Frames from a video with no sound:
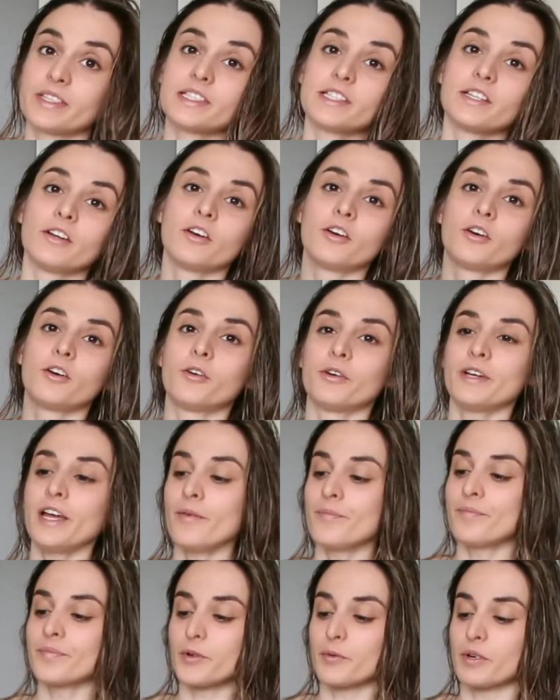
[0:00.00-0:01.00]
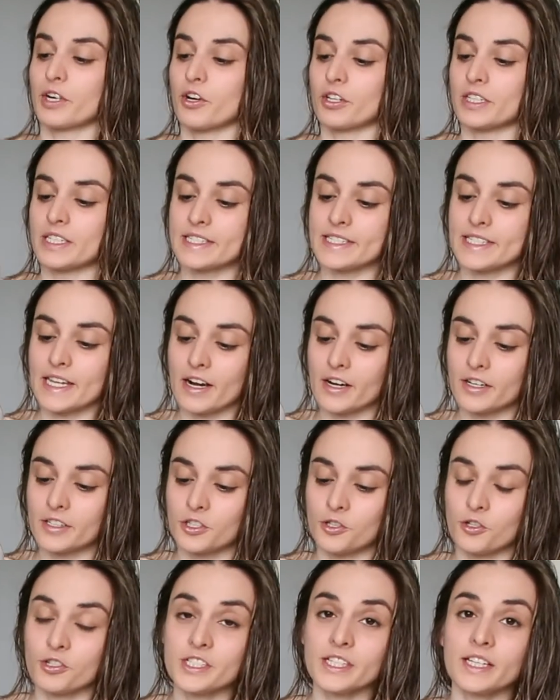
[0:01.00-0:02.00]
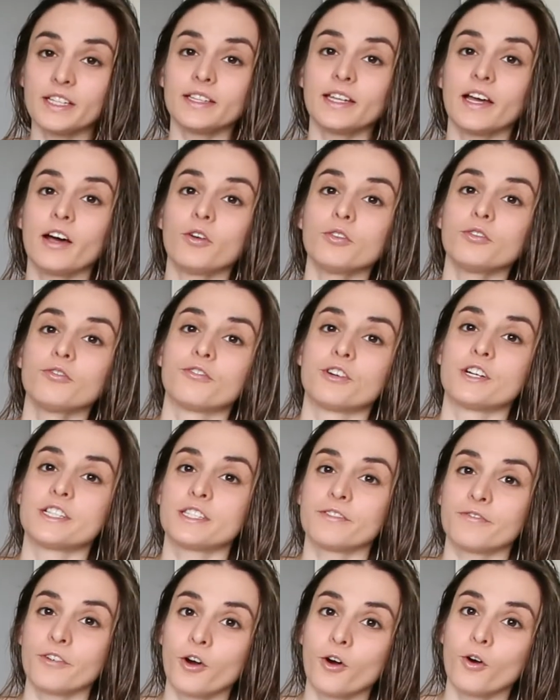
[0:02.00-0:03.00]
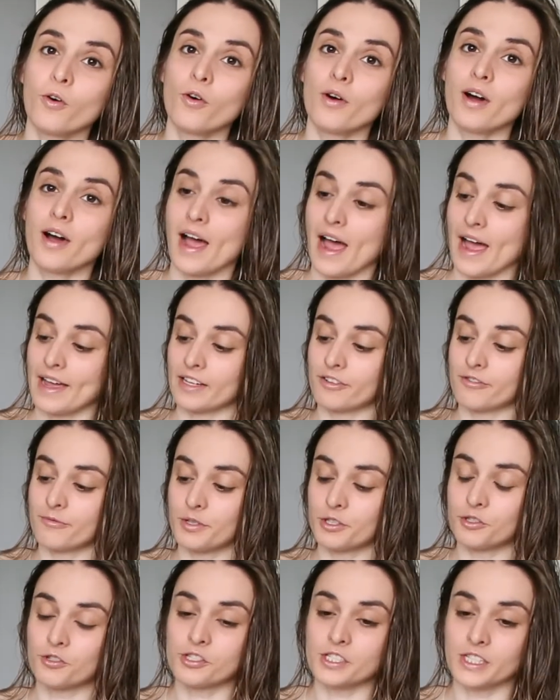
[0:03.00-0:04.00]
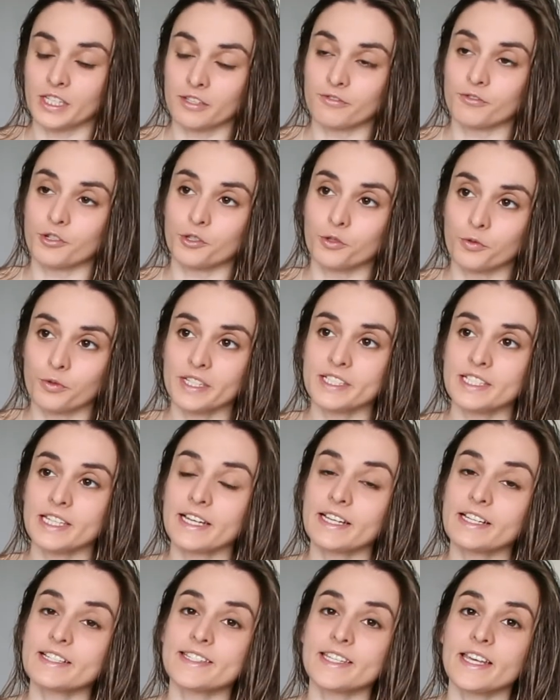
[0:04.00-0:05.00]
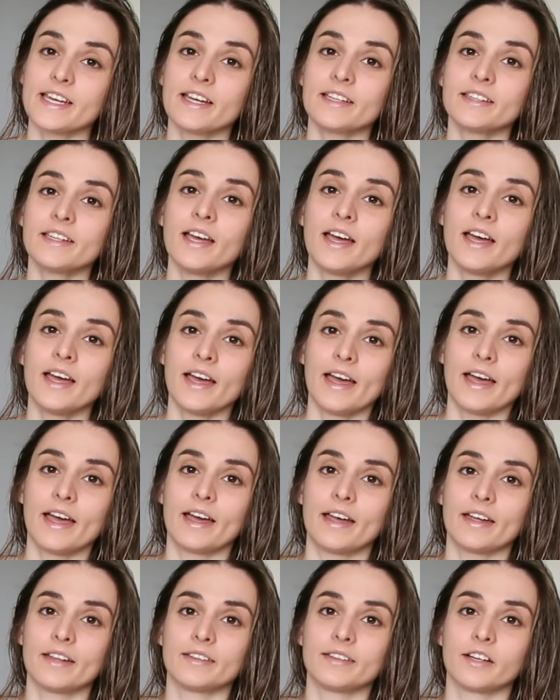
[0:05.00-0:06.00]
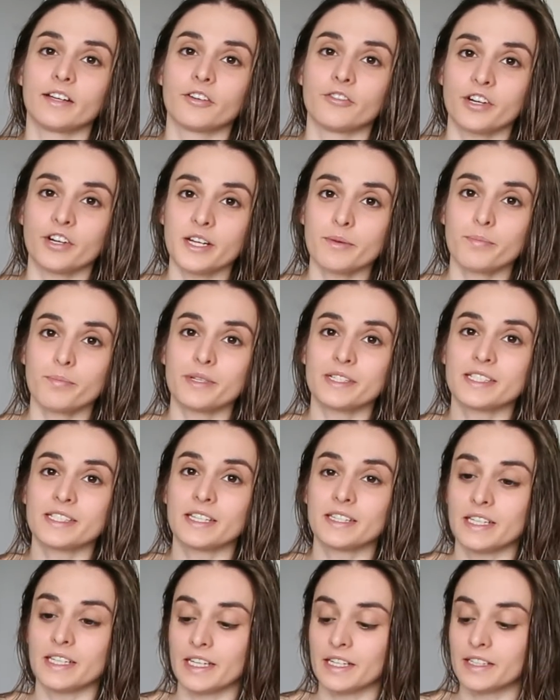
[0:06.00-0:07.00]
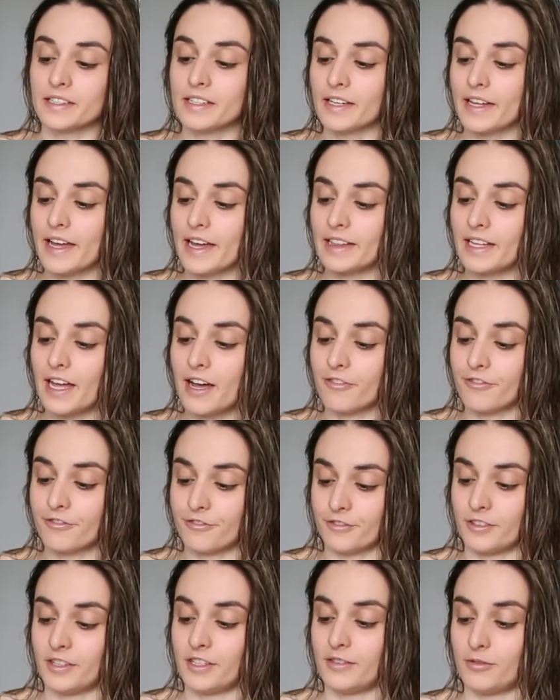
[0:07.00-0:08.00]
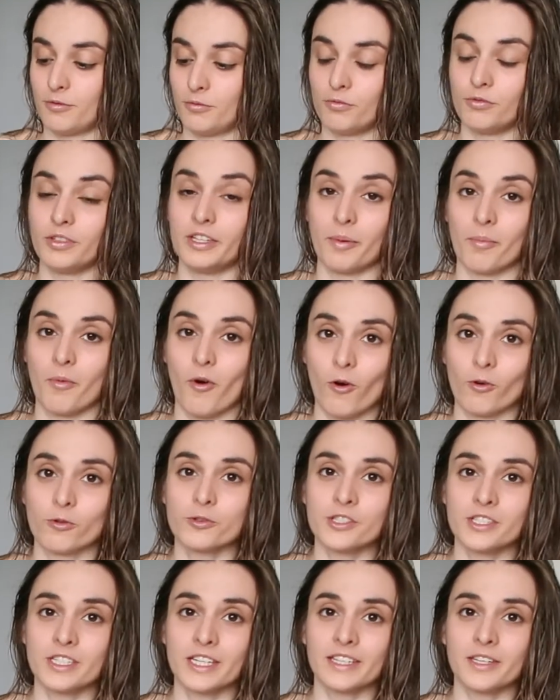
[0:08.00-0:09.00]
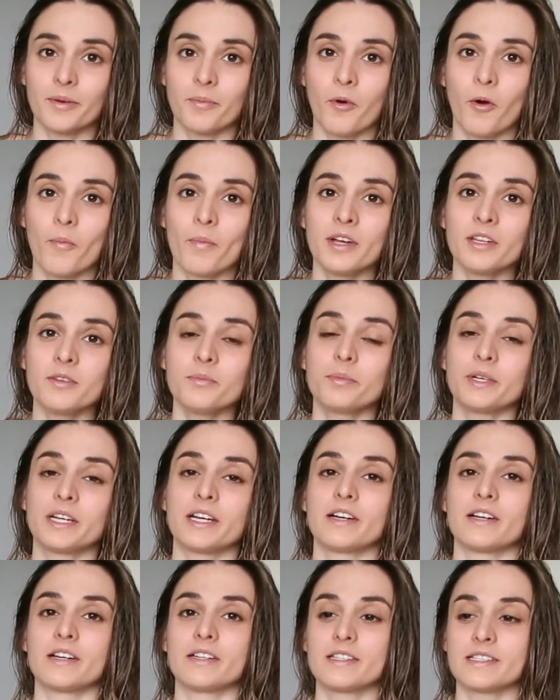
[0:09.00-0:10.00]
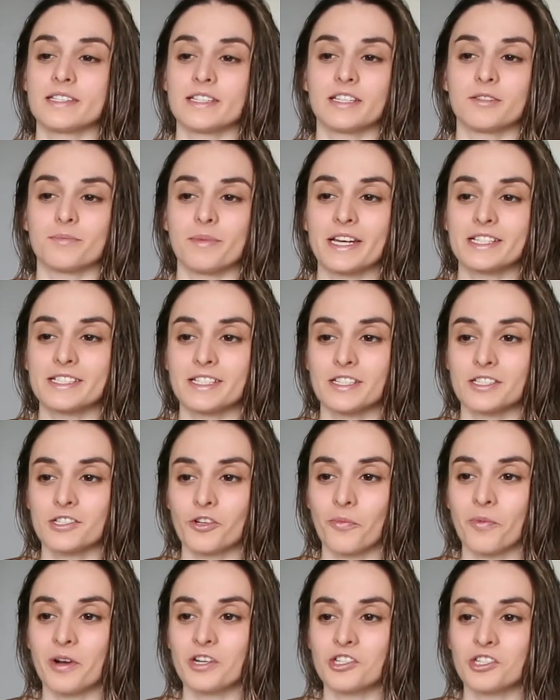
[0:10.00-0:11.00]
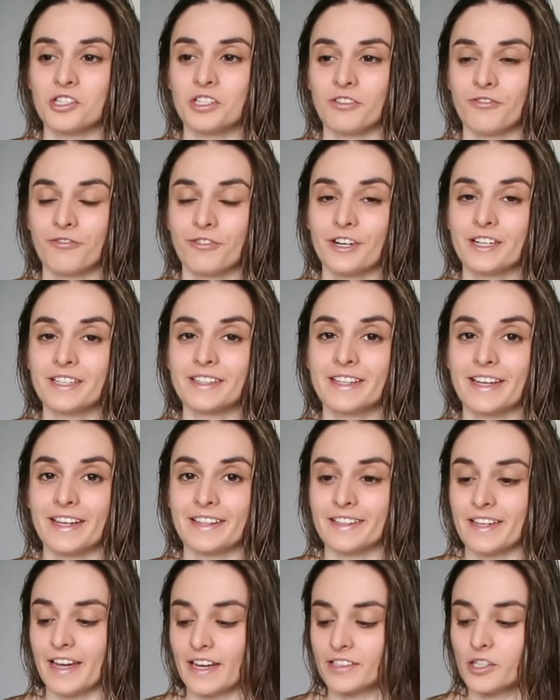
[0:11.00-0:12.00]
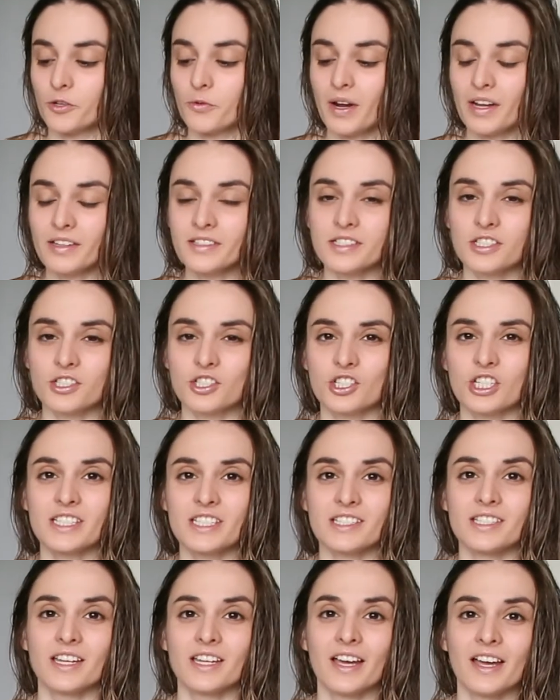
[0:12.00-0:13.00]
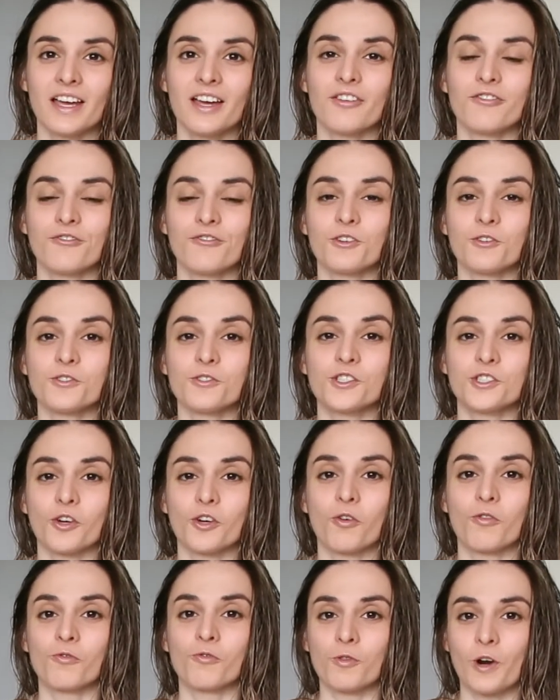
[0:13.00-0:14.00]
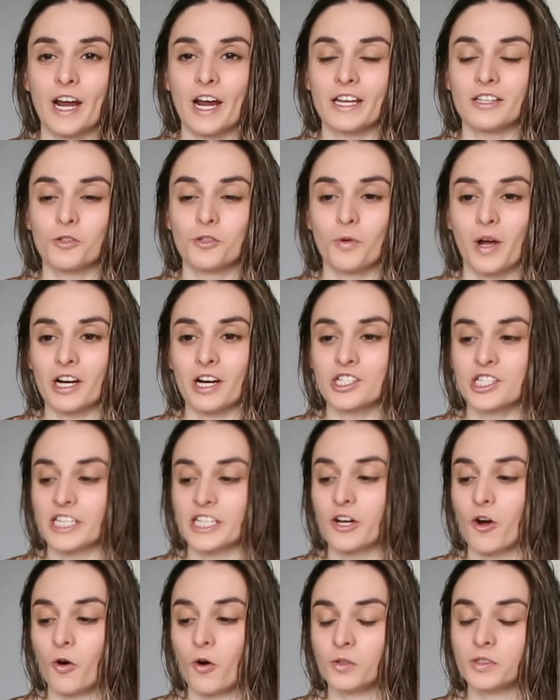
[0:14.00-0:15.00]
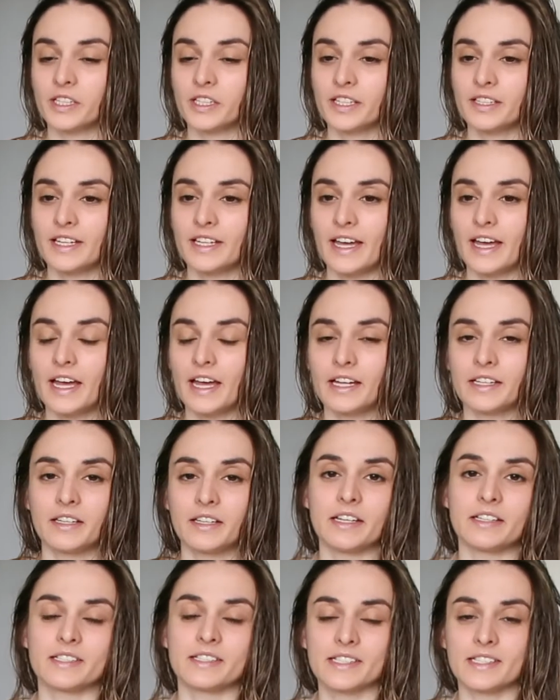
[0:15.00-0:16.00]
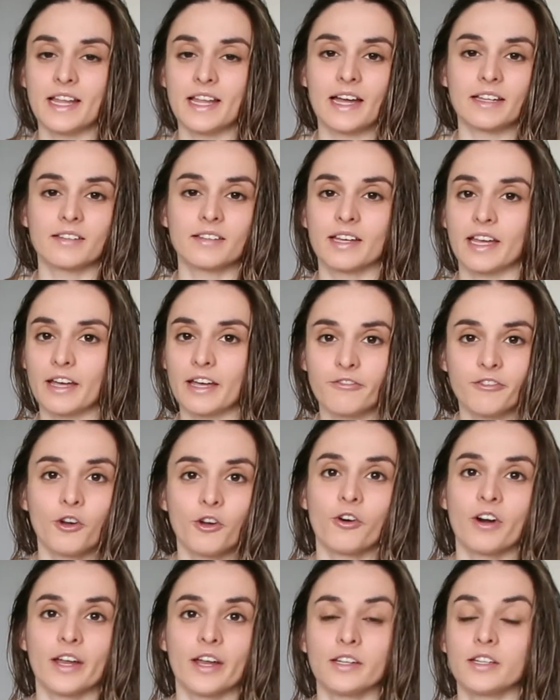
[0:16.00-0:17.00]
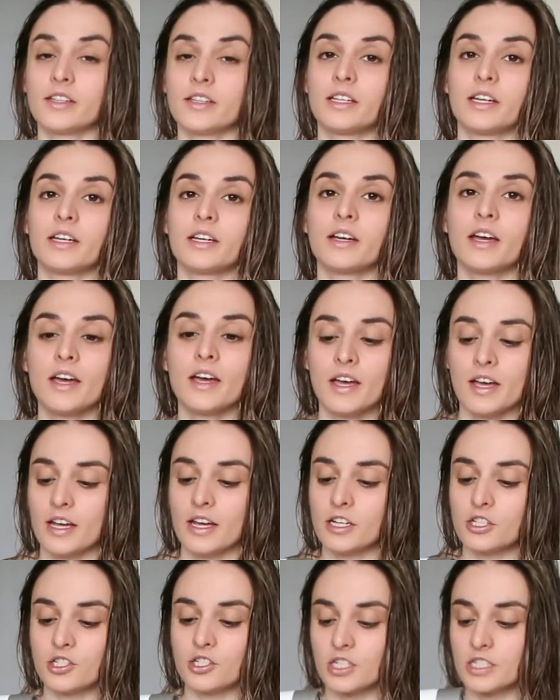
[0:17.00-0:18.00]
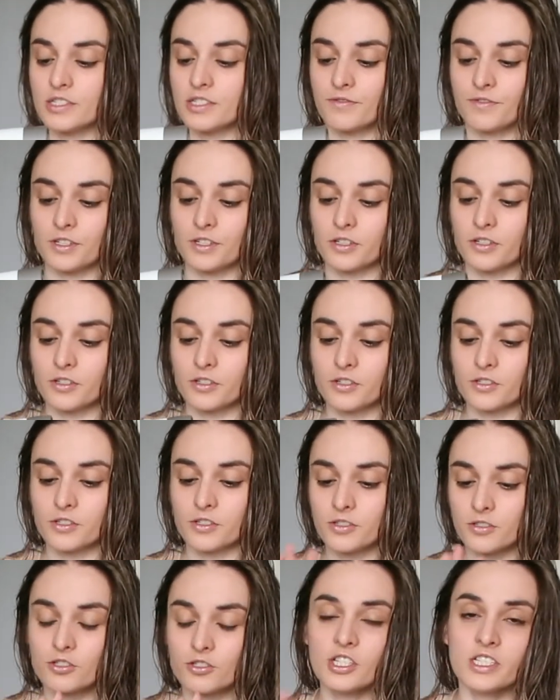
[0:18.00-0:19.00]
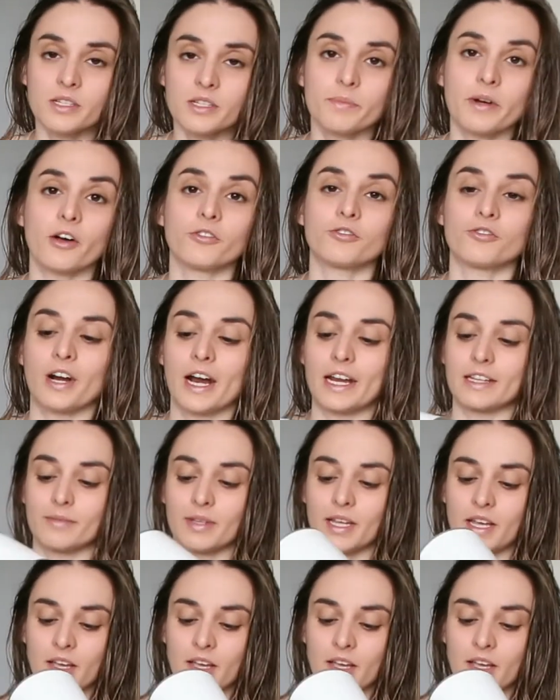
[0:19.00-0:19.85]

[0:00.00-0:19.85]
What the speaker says: So yeah, we're gonna start using it now. First of all, I have been using it for 2 weeks like I said, and the grip is the thing that I love the most at the moment because it makes it so much different than the other ones. It just feels so right to actually hold it, and it's not heavy or anything, it just feels just about right.